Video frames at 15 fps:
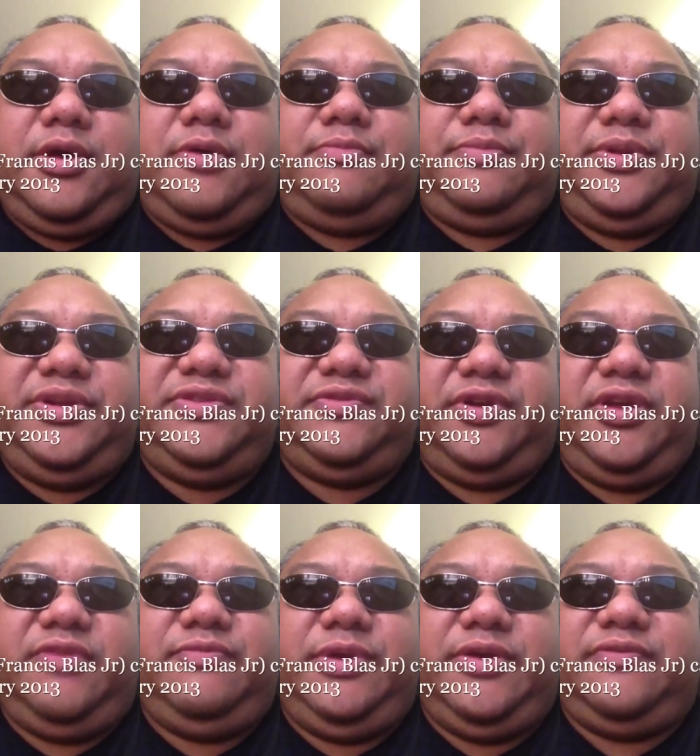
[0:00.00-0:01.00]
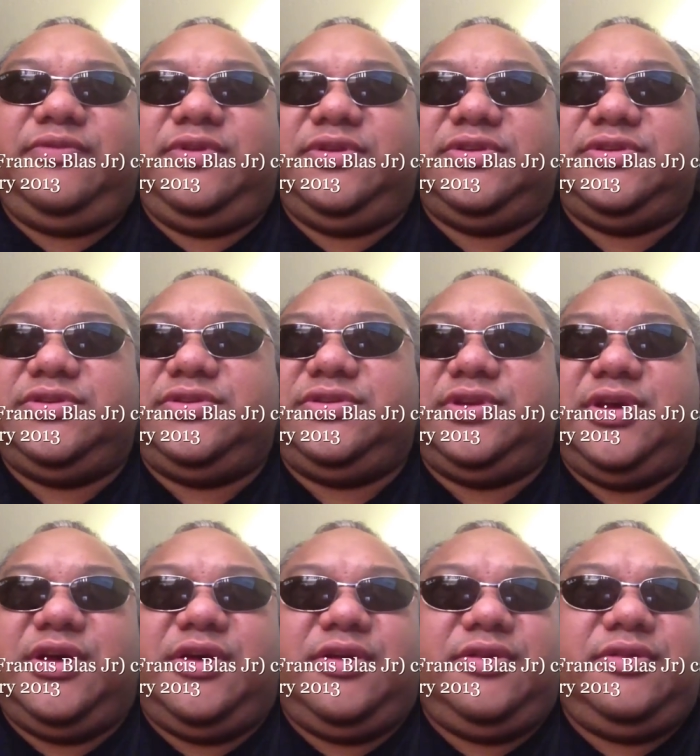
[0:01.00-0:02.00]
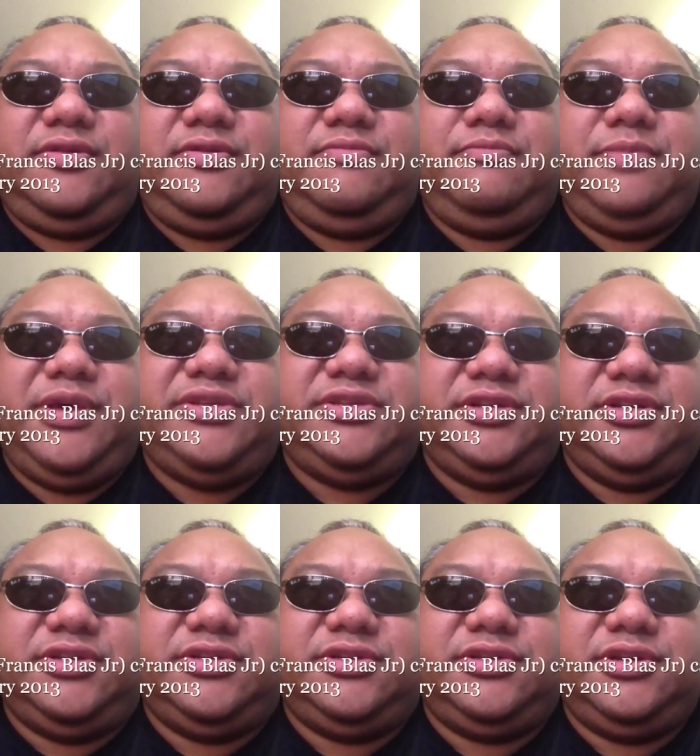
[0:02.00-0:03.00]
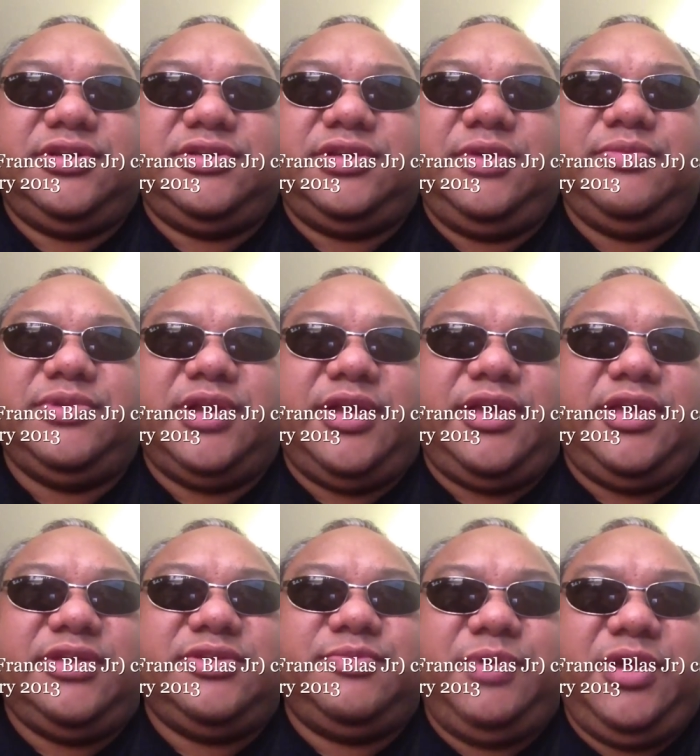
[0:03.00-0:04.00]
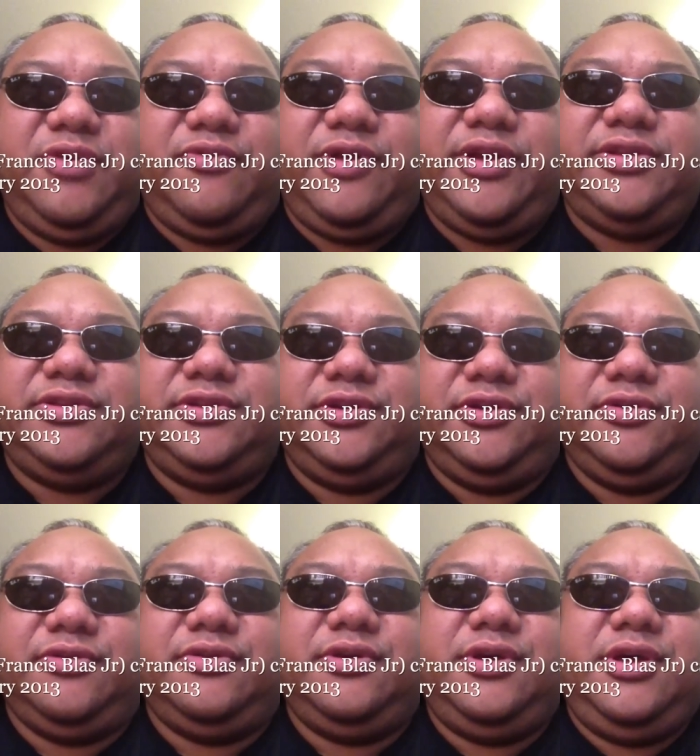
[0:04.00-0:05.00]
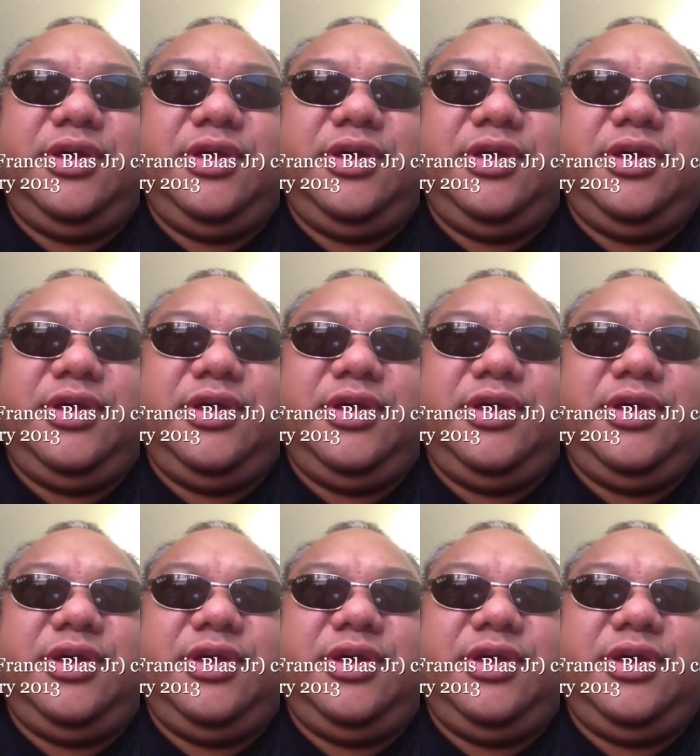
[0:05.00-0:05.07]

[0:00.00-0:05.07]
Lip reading: Please forgive me if this message seems like it's being read to you.